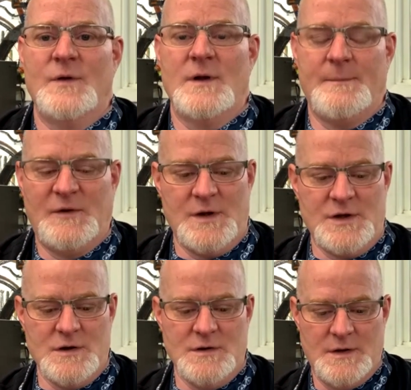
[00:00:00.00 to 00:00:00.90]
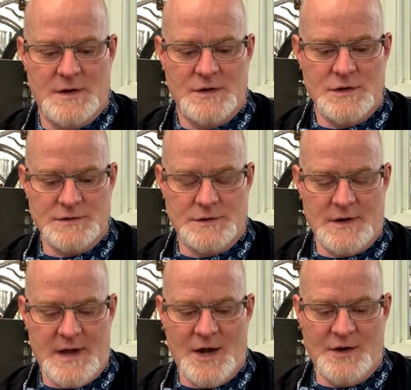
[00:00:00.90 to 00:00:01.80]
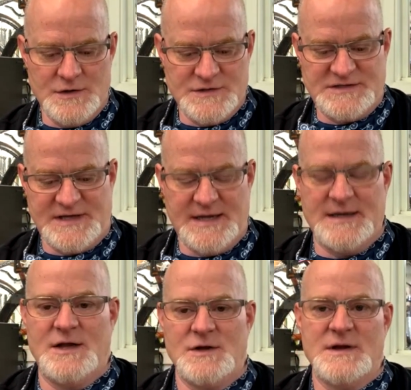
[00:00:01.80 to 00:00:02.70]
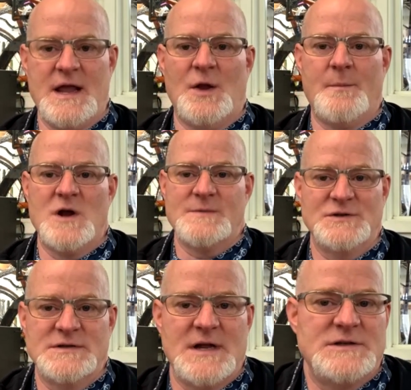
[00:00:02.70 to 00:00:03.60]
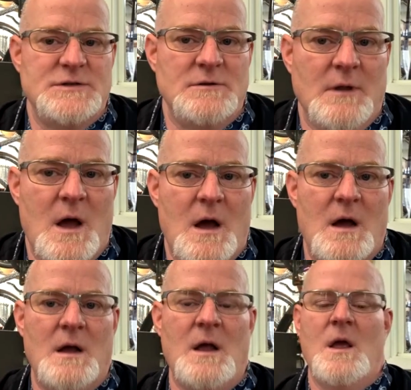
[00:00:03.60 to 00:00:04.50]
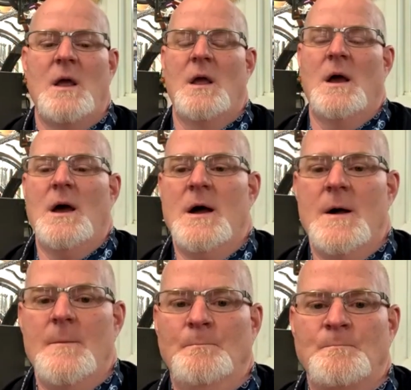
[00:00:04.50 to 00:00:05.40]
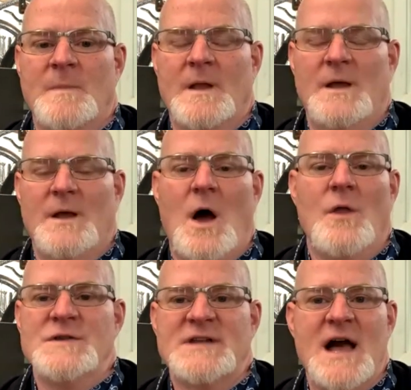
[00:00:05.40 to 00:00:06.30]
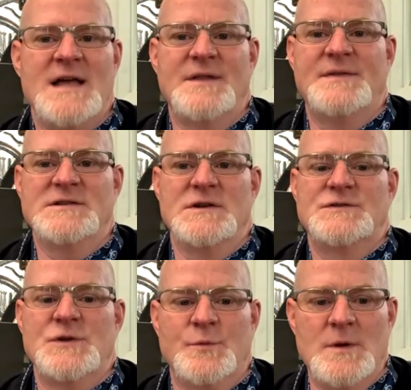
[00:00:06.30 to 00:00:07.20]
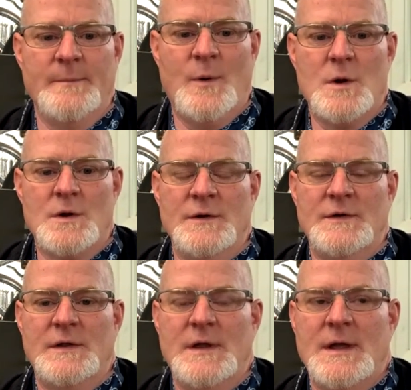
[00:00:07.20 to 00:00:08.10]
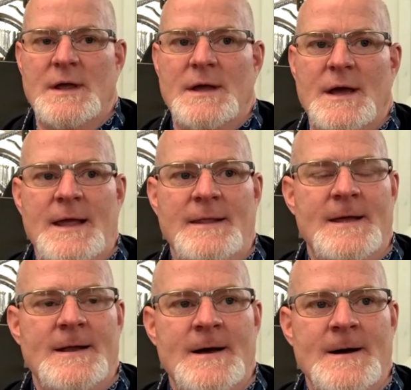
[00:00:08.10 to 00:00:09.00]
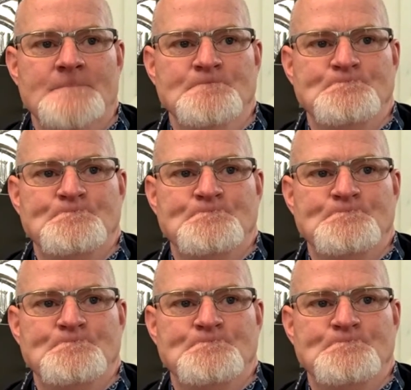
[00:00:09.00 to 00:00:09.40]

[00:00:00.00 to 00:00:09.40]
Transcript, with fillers: your, between your, your, your, hand, your seat and your handlebars. Make sure it's not too long. Um, all those kinds of things are super important. And then um,